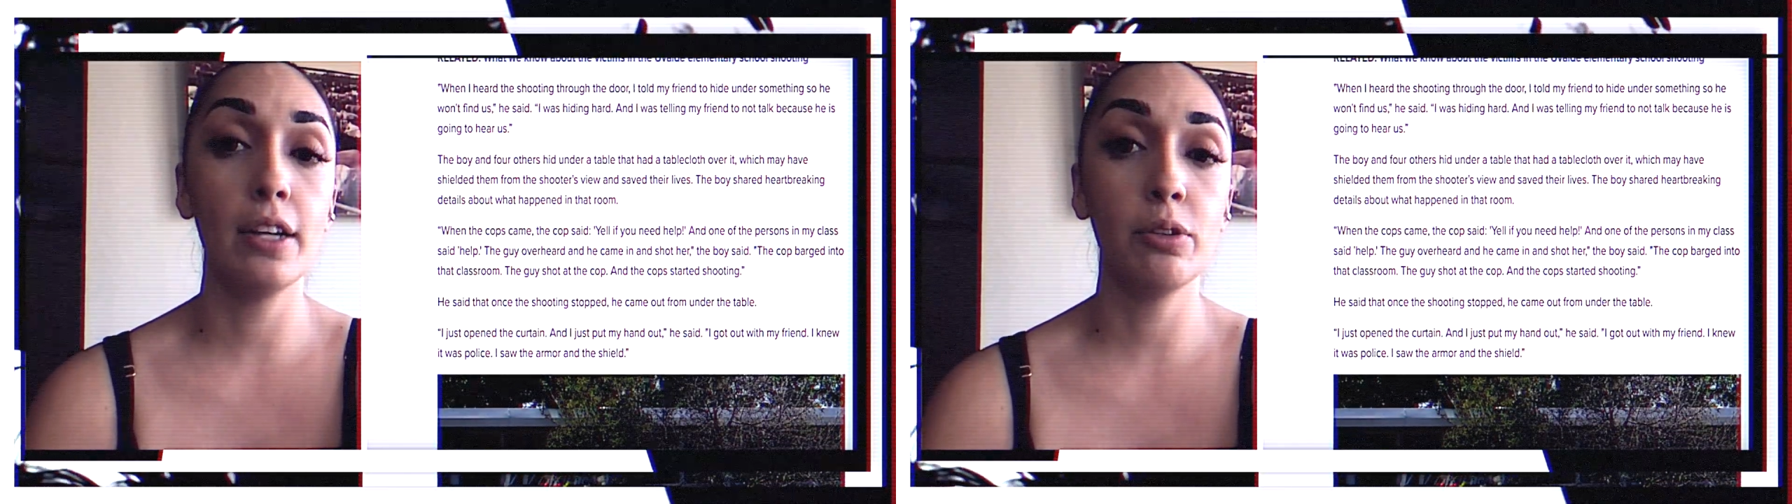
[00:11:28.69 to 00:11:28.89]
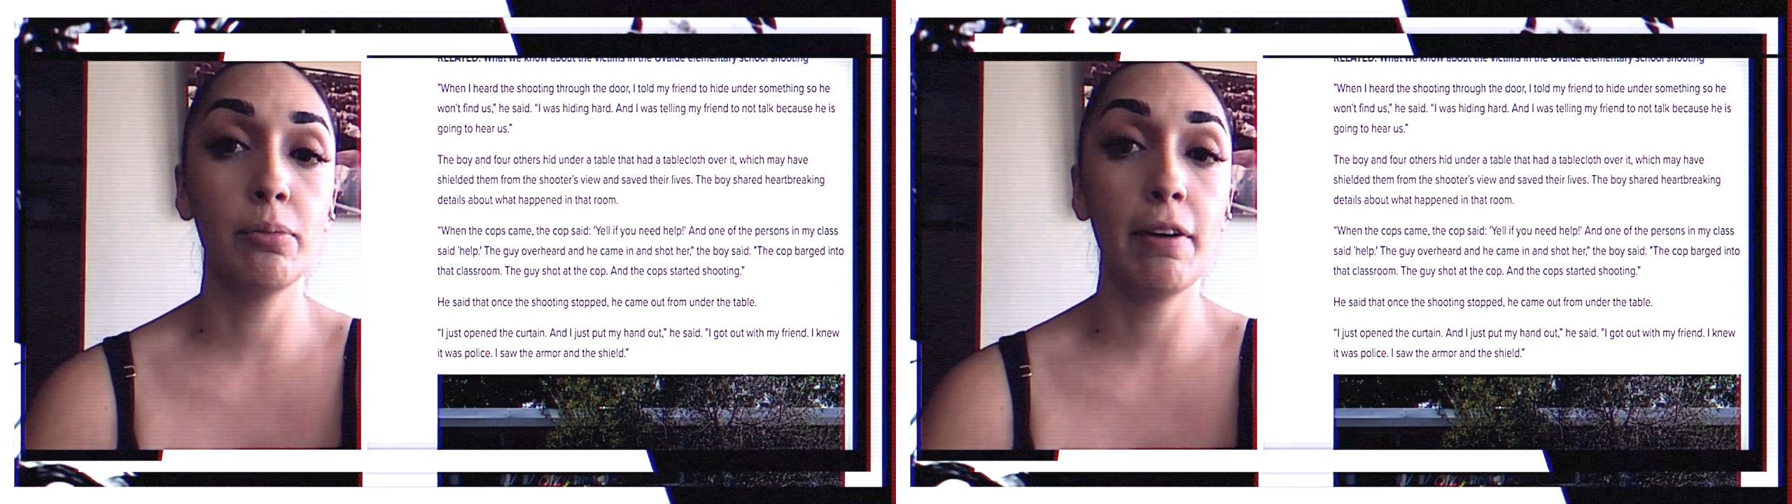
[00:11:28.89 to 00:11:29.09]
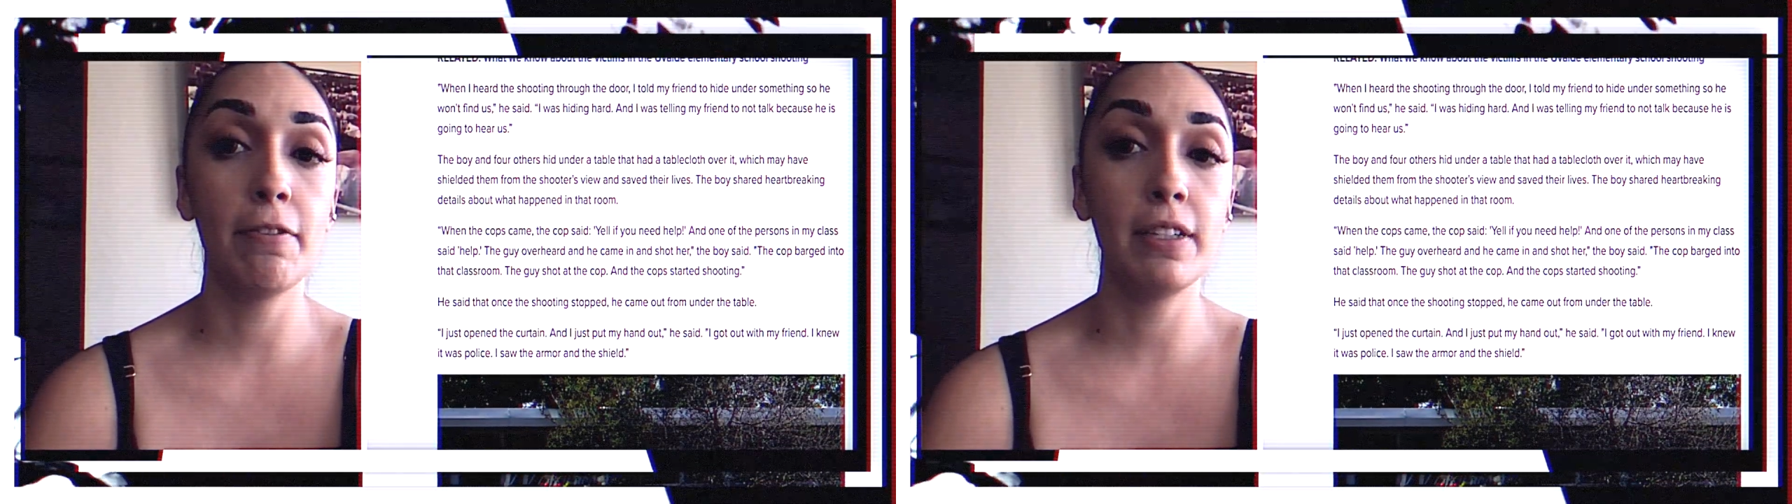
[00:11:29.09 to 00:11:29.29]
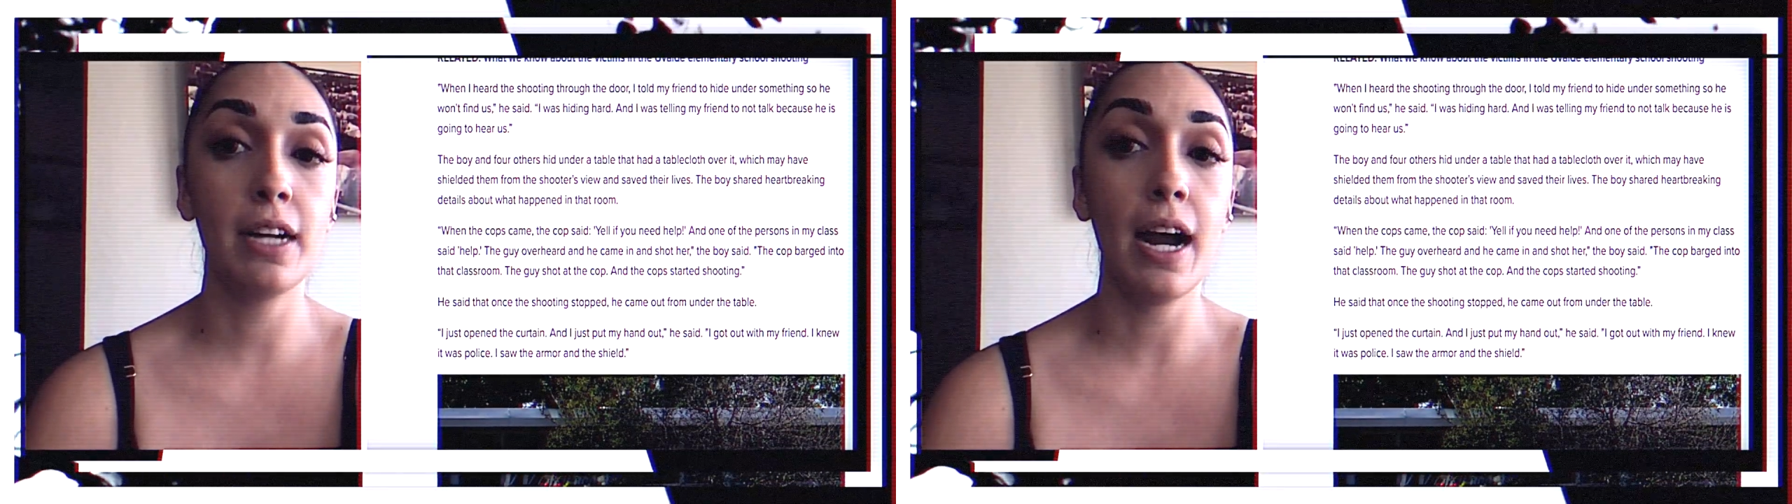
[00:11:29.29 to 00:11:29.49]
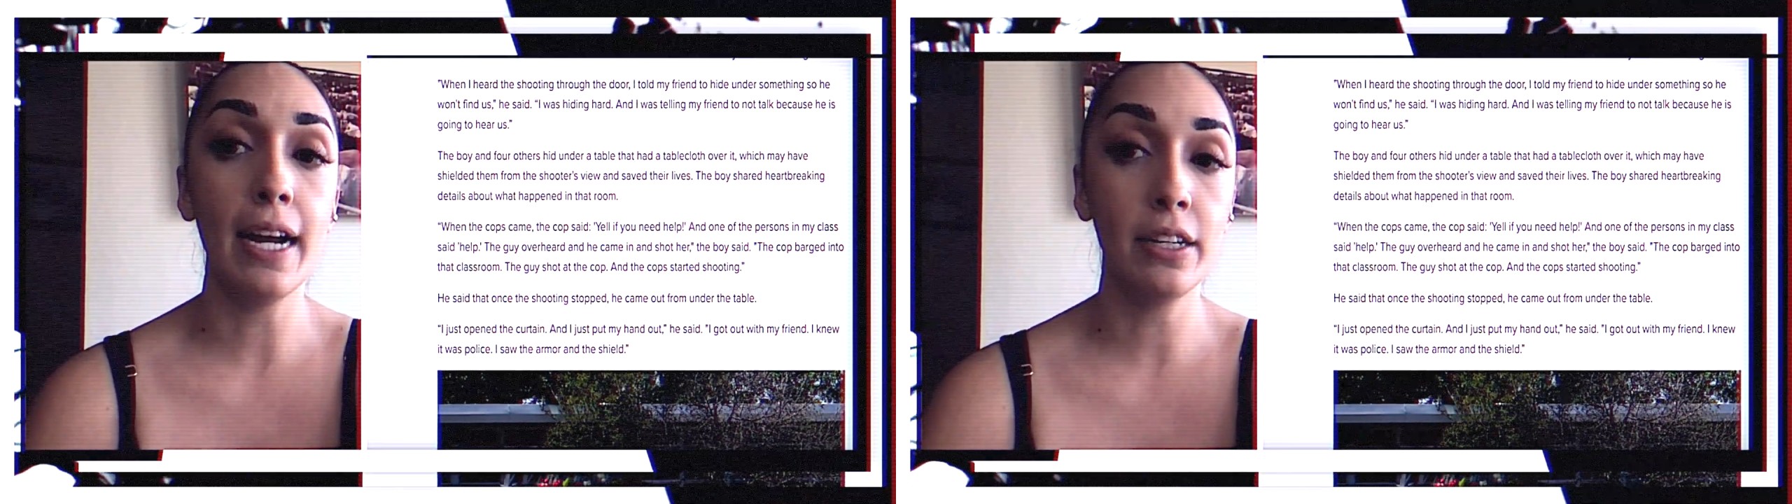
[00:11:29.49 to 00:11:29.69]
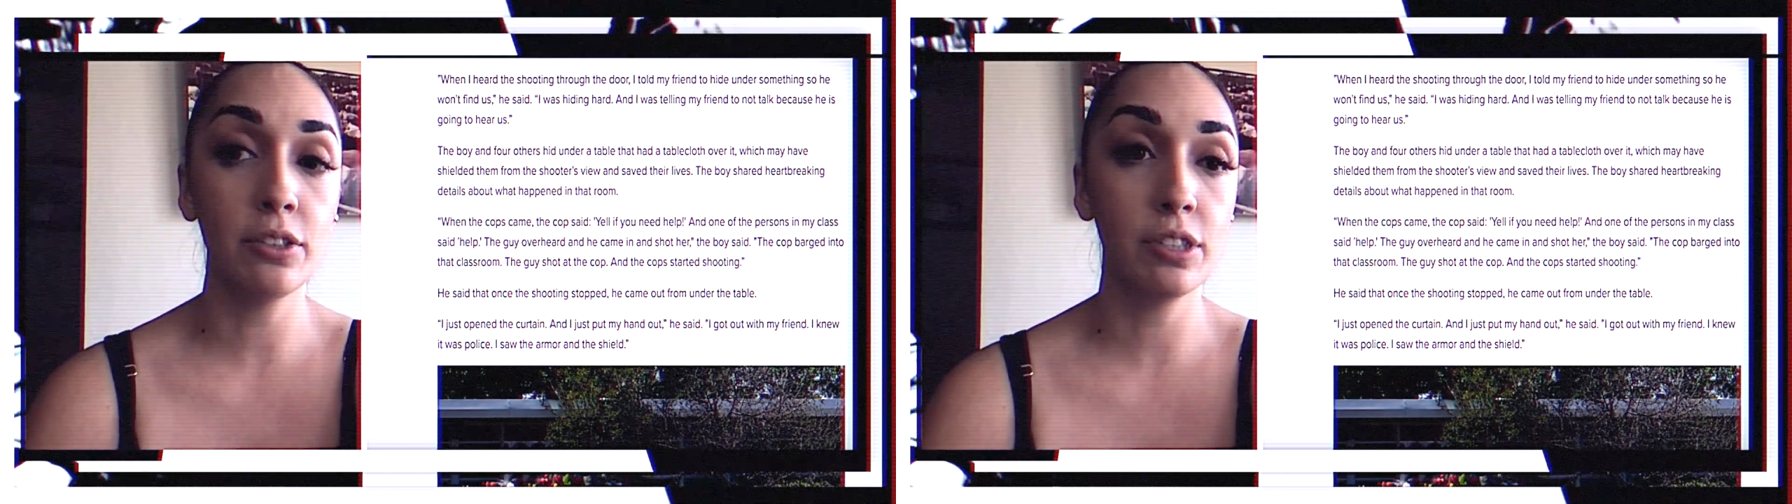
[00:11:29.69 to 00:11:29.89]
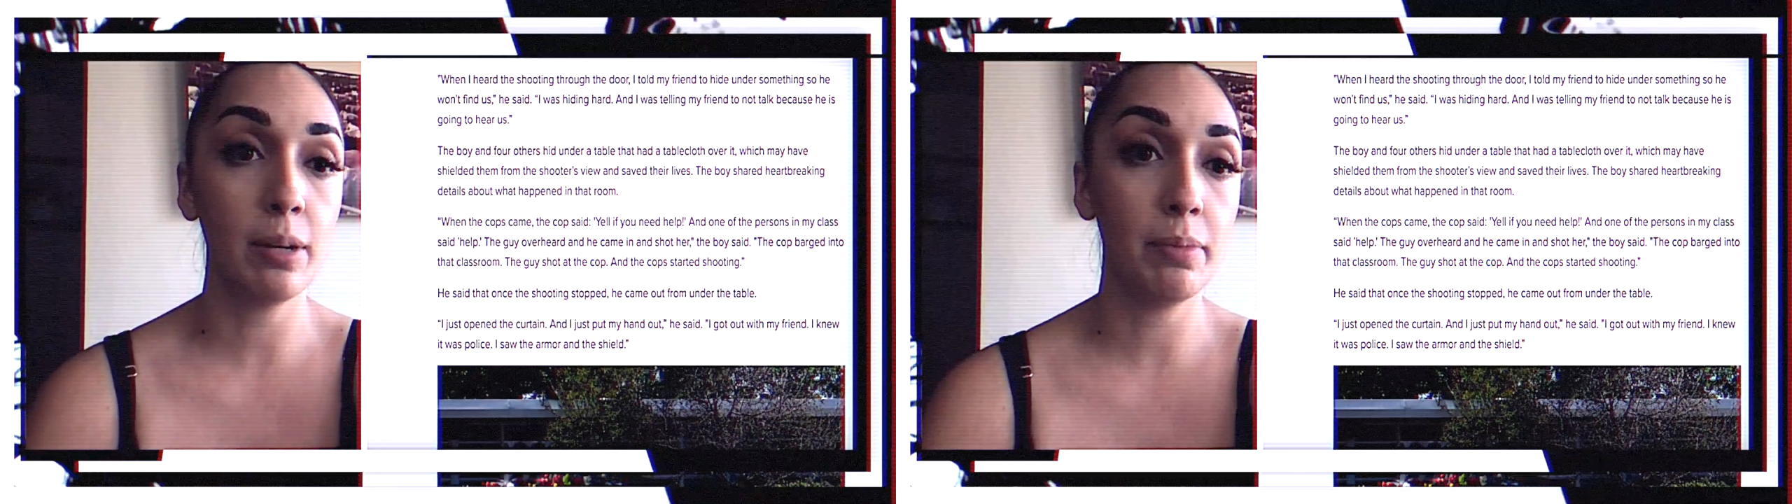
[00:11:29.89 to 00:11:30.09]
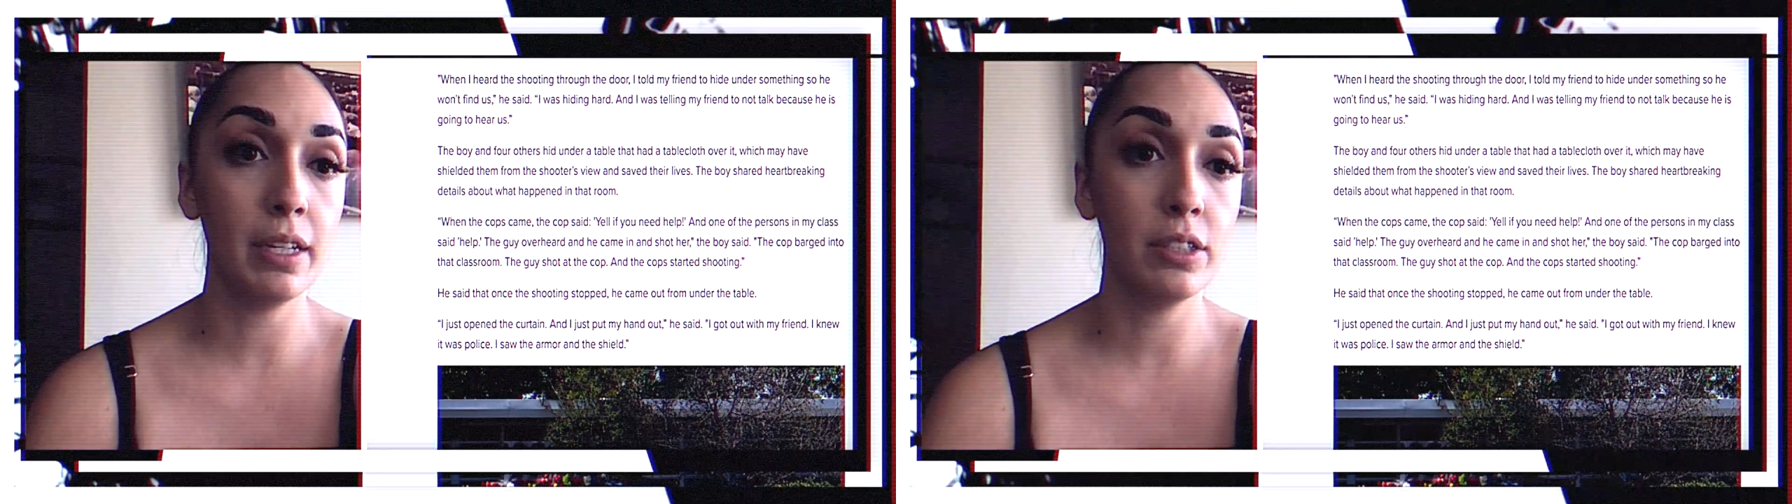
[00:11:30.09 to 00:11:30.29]
I told my friend to hide under
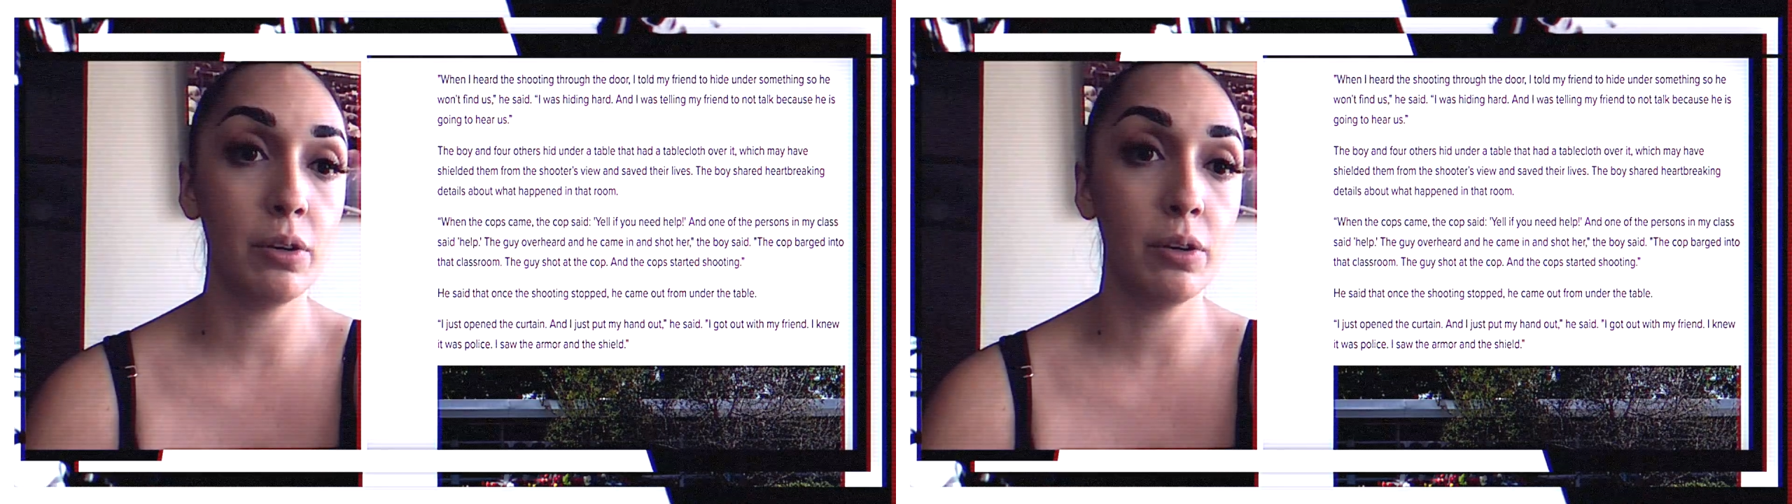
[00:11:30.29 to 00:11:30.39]
something